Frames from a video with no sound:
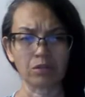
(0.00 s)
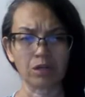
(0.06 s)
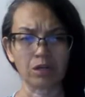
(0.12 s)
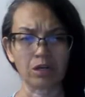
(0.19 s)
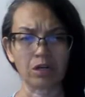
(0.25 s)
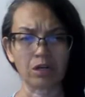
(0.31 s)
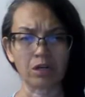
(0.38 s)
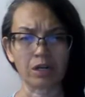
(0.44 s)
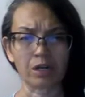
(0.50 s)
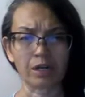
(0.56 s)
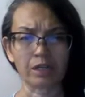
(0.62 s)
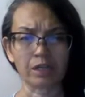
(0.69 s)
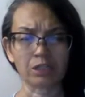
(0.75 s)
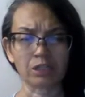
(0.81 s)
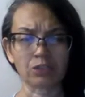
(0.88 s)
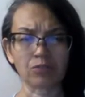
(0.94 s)
All
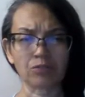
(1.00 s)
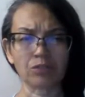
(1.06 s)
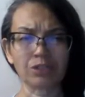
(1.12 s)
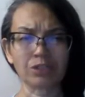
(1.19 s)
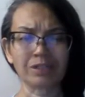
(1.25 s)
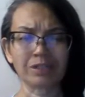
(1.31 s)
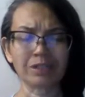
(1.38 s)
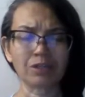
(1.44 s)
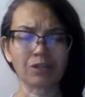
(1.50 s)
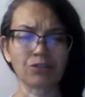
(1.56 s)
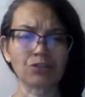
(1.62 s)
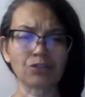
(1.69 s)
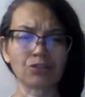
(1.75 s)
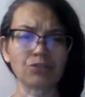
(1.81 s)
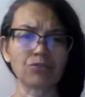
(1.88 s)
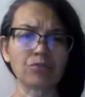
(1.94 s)
right, so it just
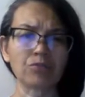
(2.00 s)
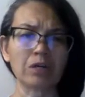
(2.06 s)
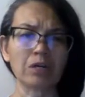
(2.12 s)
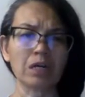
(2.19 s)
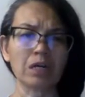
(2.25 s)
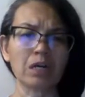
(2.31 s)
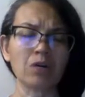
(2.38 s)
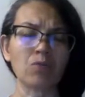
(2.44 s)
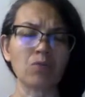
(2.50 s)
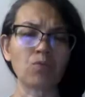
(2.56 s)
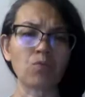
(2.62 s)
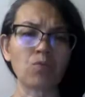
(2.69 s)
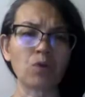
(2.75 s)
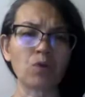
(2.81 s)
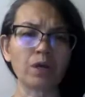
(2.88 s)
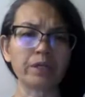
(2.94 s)
tells you
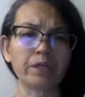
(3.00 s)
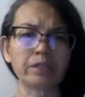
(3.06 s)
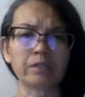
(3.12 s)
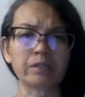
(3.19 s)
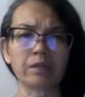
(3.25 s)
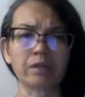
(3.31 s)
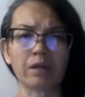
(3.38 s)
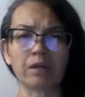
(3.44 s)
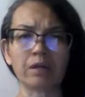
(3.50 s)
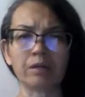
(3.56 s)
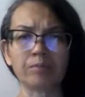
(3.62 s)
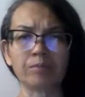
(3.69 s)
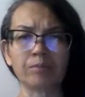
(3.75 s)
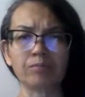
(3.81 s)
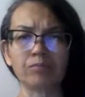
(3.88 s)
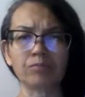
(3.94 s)
what
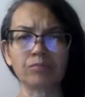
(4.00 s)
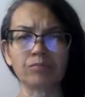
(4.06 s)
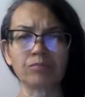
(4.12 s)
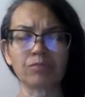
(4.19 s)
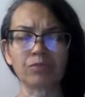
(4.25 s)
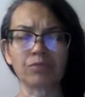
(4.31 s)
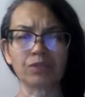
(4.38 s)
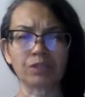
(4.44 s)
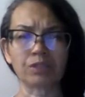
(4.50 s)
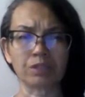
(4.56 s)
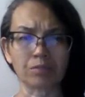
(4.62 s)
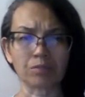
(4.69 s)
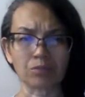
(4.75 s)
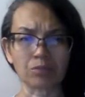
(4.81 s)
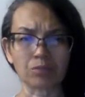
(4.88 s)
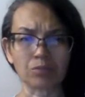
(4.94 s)
um, the
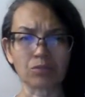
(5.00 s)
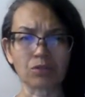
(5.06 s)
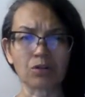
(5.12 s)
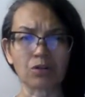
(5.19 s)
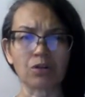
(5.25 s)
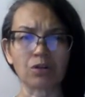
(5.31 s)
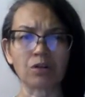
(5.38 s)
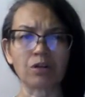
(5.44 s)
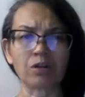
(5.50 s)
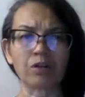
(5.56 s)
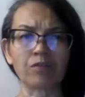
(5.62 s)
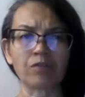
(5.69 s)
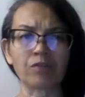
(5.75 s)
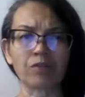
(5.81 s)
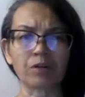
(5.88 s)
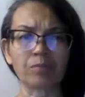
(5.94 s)
symptoms
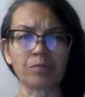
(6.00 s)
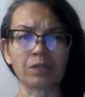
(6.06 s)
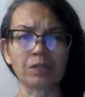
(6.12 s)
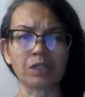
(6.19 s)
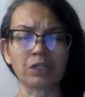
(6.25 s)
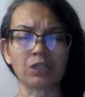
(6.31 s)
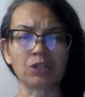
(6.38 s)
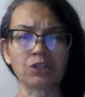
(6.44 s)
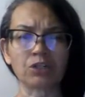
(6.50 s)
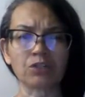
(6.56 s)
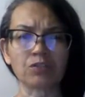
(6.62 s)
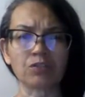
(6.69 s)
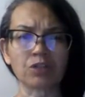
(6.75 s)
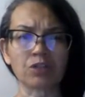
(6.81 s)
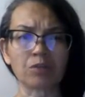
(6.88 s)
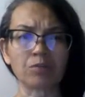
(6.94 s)
are: vomiting, nausea,
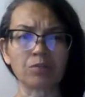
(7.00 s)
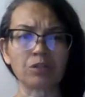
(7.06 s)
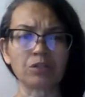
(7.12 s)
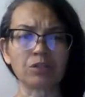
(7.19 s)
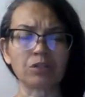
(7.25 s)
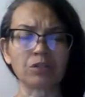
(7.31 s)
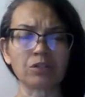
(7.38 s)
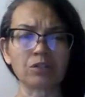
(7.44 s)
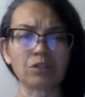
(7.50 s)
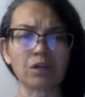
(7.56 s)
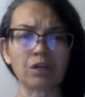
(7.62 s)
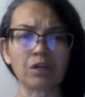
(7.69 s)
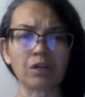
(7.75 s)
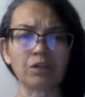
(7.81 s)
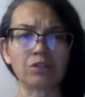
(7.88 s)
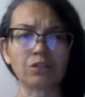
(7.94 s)
abdomin-
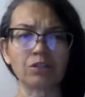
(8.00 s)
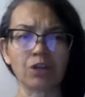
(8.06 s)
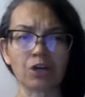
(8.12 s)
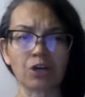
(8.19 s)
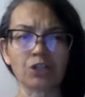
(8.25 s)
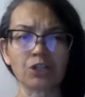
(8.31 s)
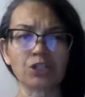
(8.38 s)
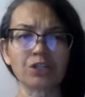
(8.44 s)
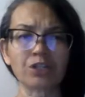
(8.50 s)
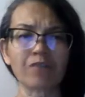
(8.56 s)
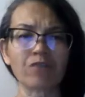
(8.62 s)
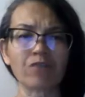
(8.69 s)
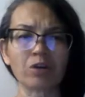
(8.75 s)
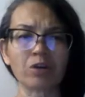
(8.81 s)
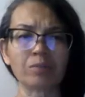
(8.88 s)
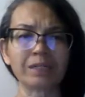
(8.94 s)
uh, nausea,
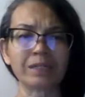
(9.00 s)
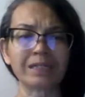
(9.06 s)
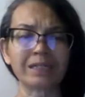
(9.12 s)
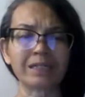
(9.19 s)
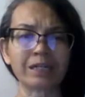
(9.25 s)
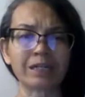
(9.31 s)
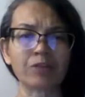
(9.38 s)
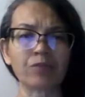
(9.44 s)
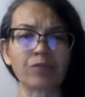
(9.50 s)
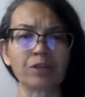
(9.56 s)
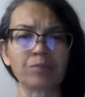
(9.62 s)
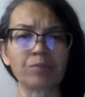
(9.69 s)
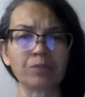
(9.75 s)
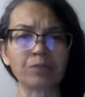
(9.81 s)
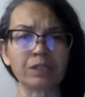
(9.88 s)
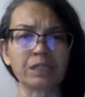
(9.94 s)
vomiting, diarrhea,
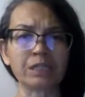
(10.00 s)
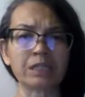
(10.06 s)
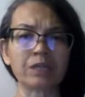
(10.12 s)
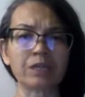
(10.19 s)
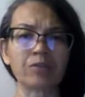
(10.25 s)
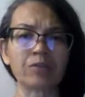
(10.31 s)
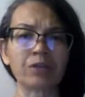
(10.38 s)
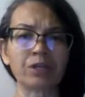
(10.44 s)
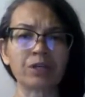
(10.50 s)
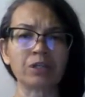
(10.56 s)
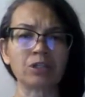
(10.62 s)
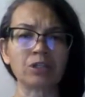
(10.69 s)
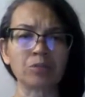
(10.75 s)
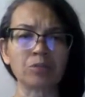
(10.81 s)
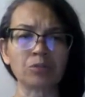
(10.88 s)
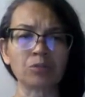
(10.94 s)
bloody diarrhea,
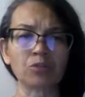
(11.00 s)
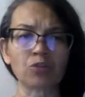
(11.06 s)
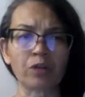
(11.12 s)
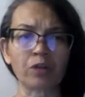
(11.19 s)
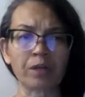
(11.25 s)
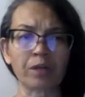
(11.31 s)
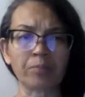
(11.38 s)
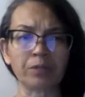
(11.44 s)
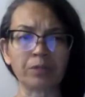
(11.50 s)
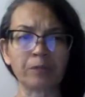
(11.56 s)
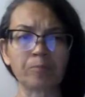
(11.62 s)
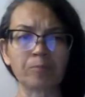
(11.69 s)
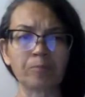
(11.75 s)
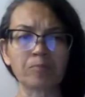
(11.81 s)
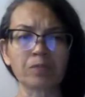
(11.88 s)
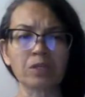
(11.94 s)
abdominal cramping.
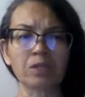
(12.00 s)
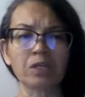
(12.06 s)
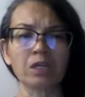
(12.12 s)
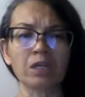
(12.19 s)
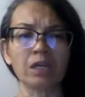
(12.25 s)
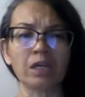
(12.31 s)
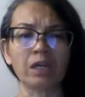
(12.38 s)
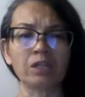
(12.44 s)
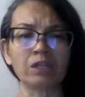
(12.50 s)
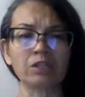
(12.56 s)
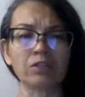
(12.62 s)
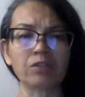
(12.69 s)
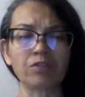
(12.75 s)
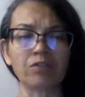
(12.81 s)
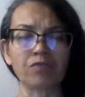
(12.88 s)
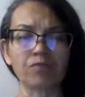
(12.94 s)
And
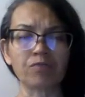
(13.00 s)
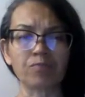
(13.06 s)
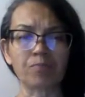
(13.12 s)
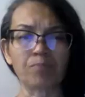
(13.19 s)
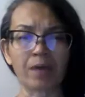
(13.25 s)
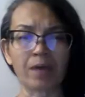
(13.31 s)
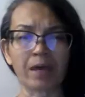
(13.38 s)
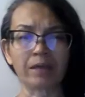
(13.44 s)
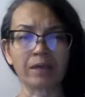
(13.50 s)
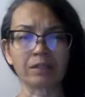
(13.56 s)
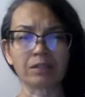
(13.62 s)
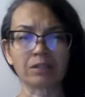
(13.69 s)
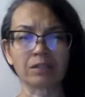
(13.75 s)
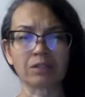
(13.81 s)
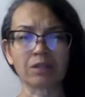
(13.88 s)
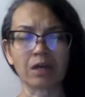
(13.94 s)
the
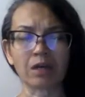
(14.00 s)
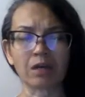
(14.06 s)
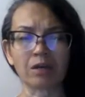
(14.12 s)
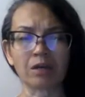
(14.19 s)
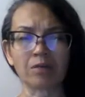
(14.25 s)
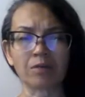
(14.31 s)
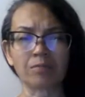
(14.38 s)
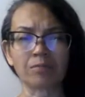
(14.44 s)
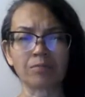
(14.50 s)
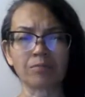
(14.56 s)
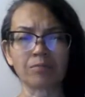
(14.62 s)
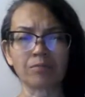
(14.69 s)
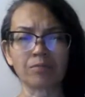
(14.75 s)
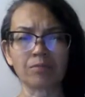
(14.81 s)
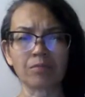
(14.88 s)
pets um,